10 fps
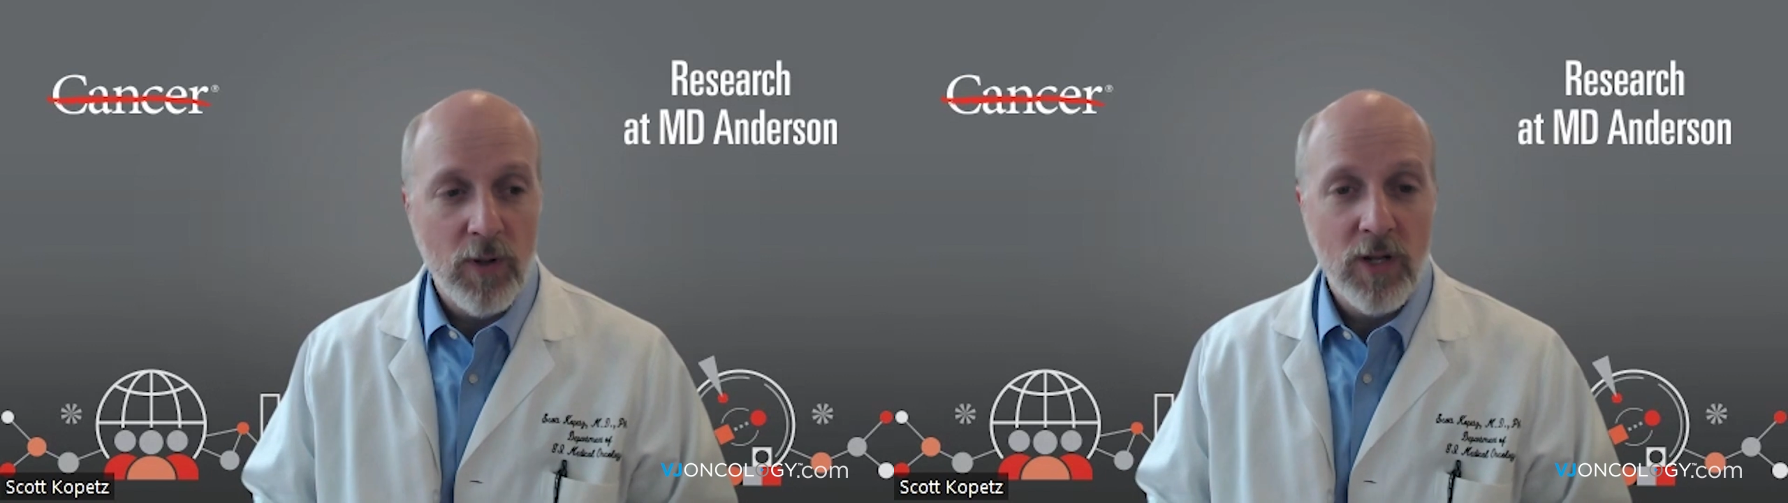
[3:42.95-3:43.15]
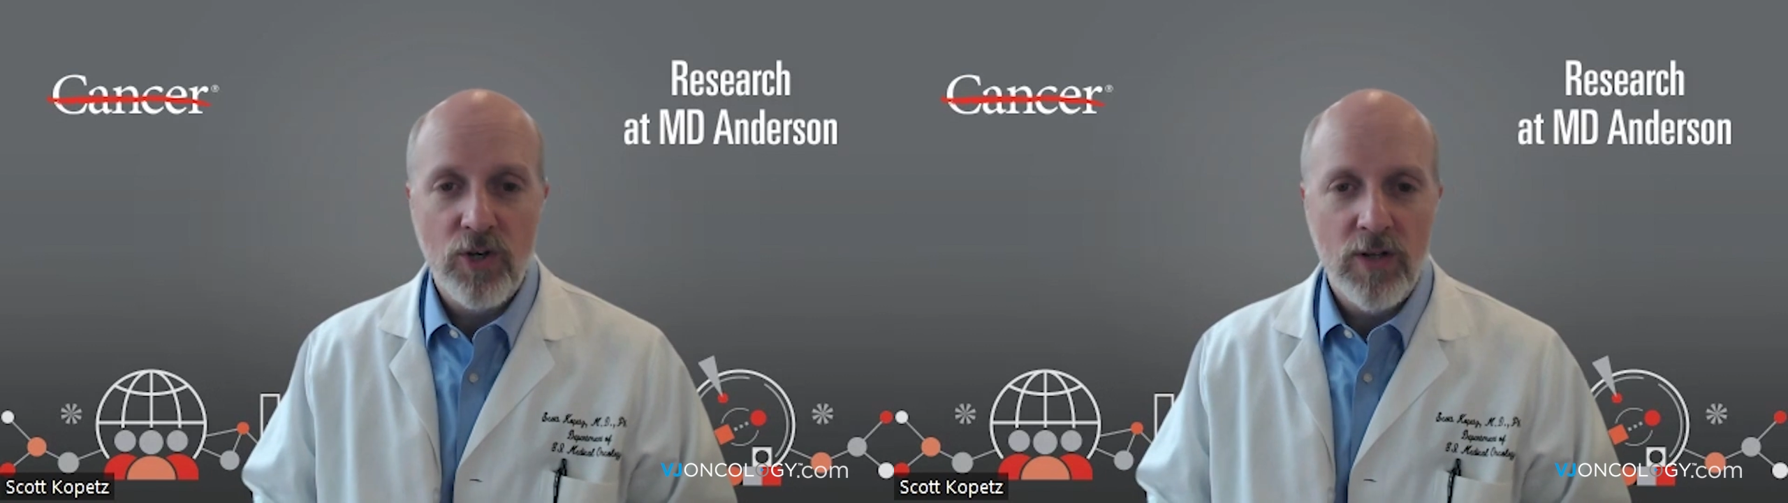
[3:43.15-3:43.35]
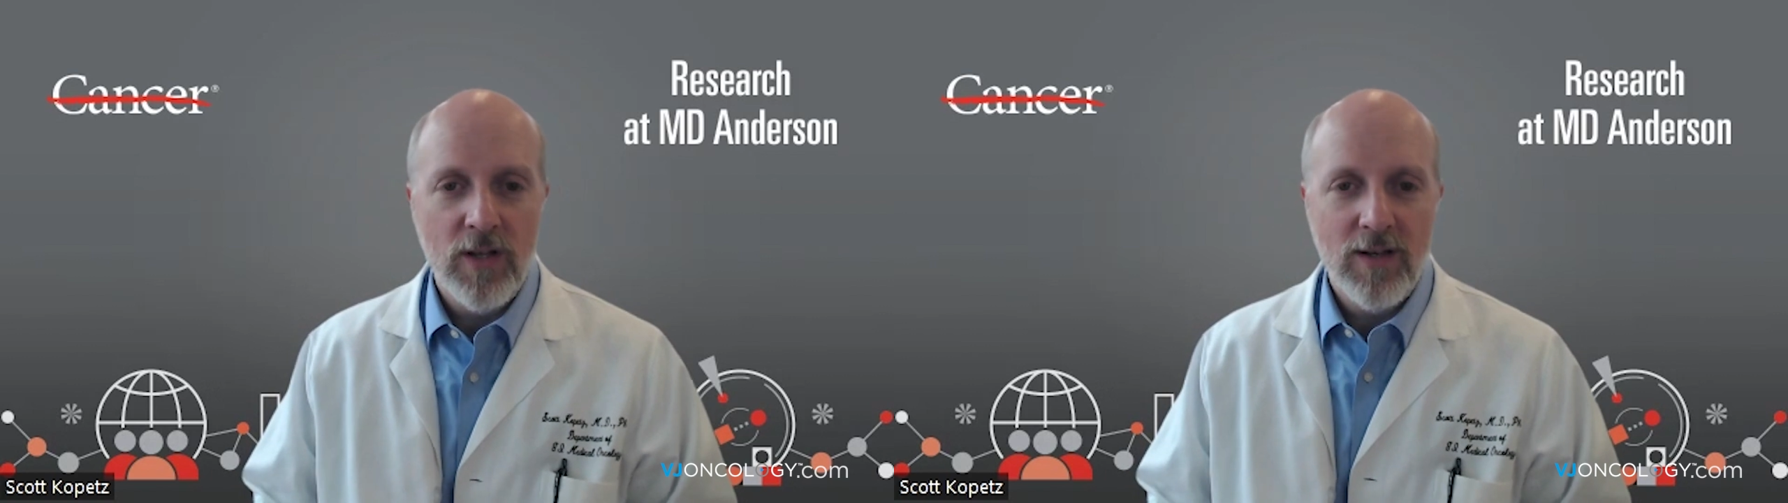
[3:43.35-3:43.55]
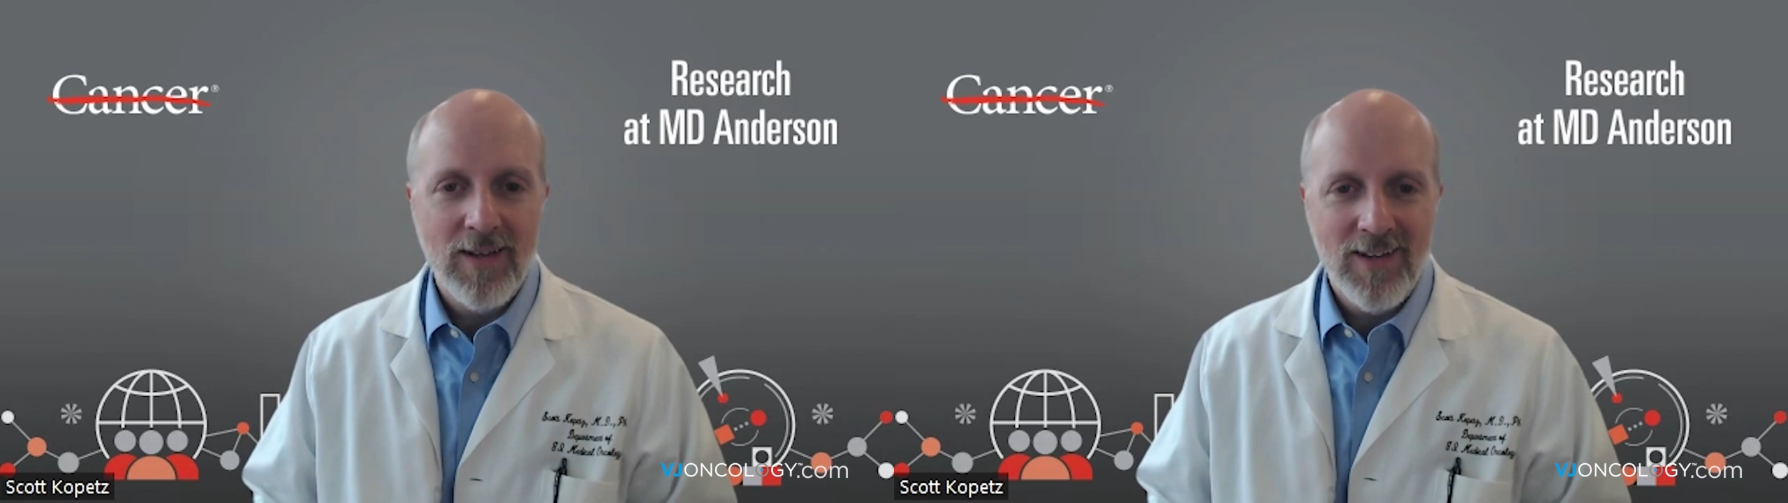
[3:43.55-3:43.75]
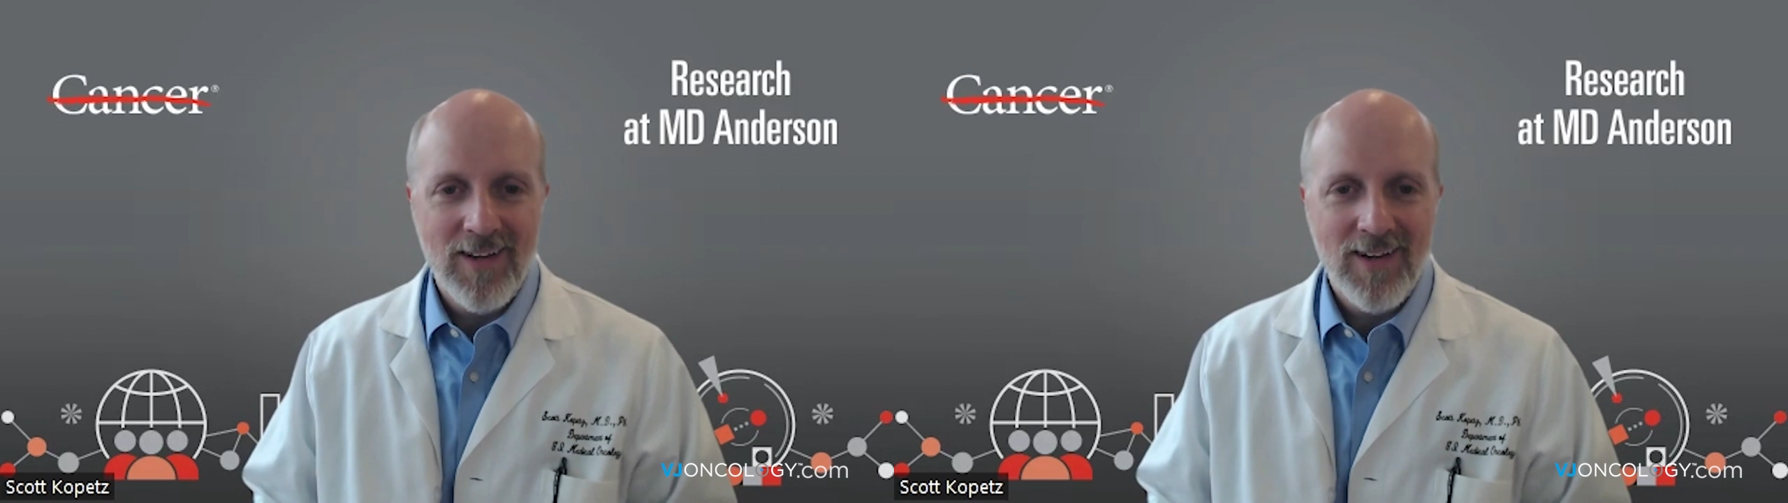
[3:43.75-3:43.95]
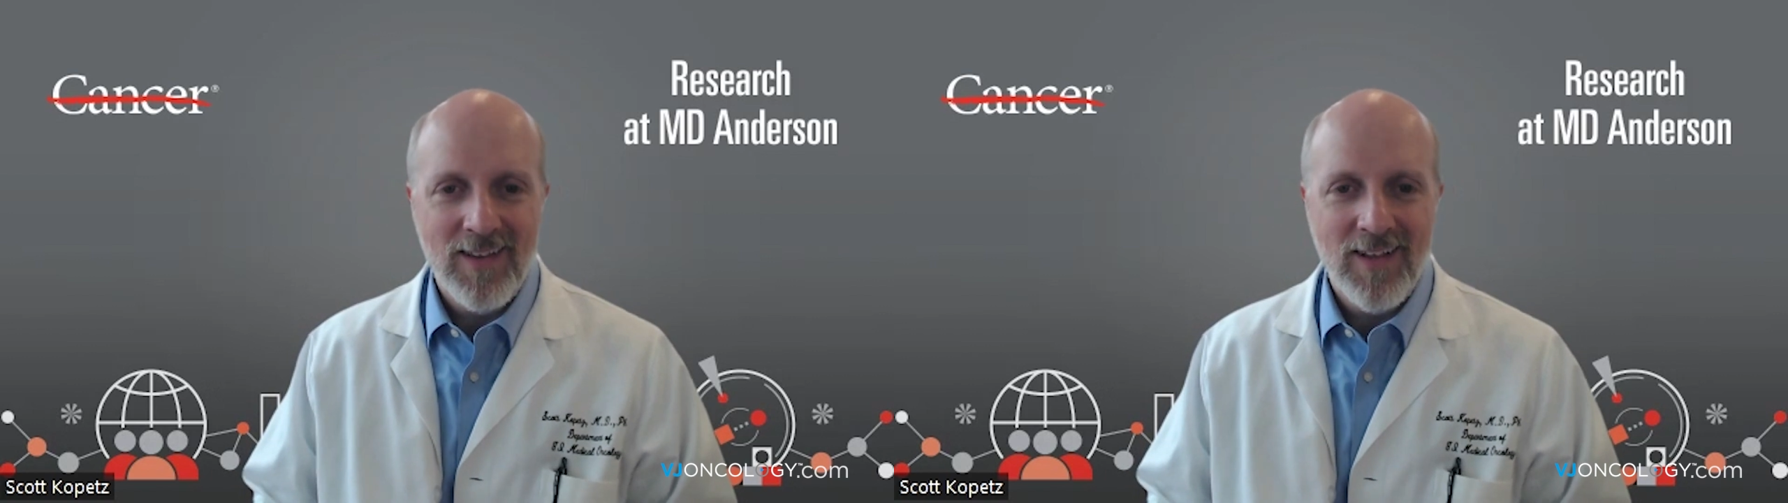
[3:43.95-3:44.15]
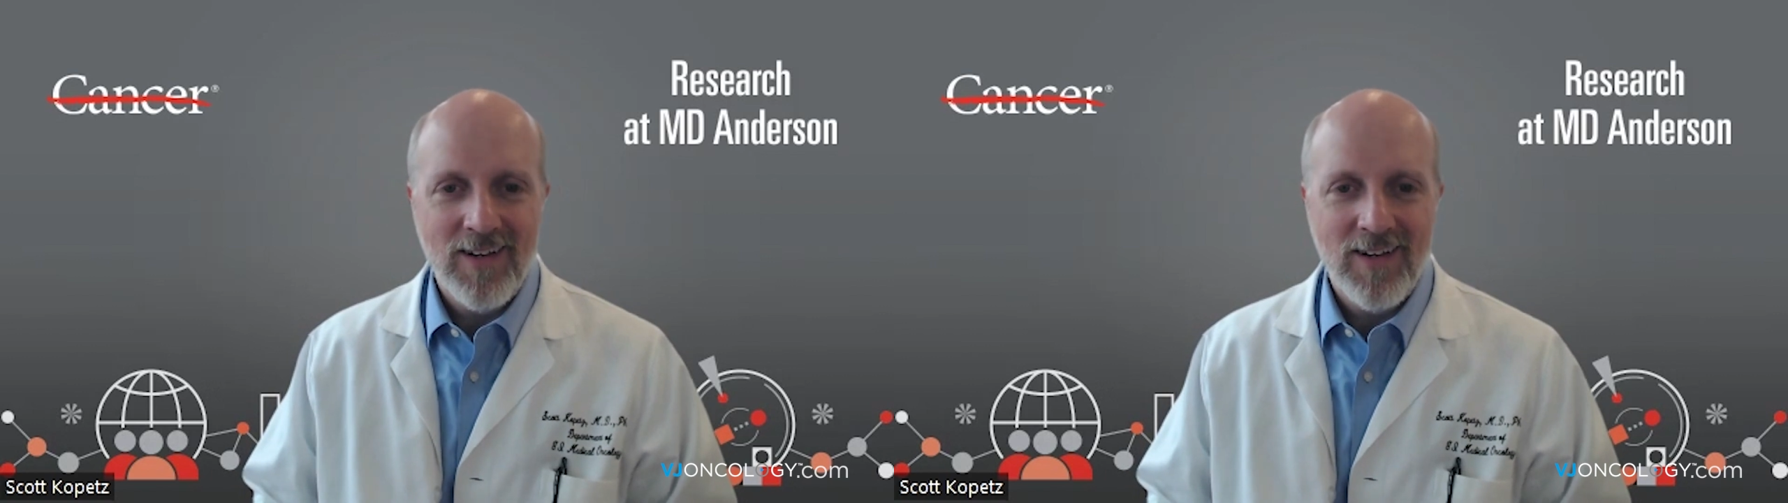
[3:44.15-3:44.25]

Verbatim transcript: mentioned, that